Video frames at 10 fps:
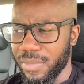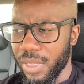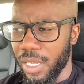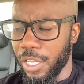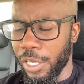
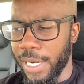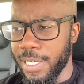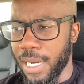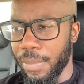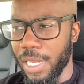The
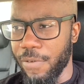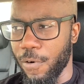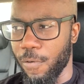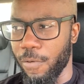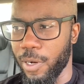hoodies, I believe,
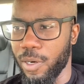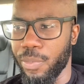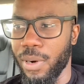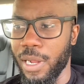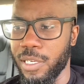are regular
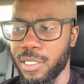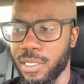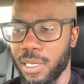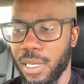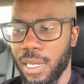price,
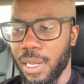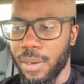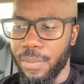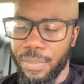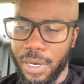
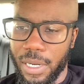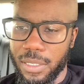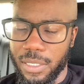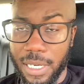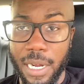but
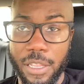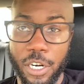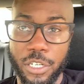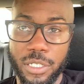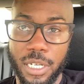yeah,
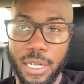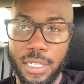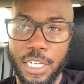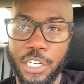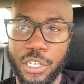the
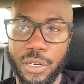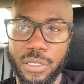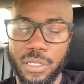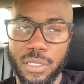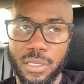
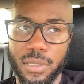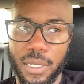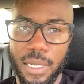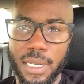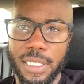t-shirts
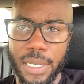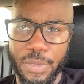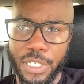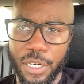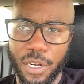
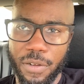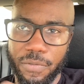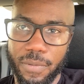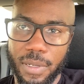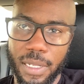10%
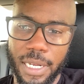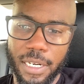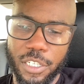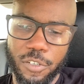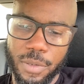off. Link in
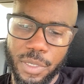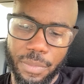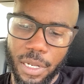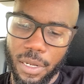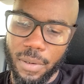the description
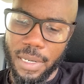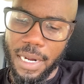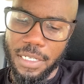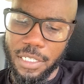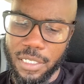below,
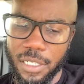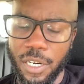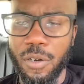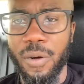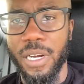guys. Just, you
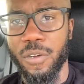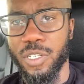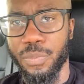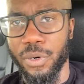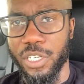know, go ahead and go
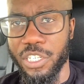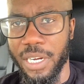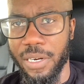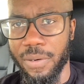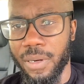support the channel.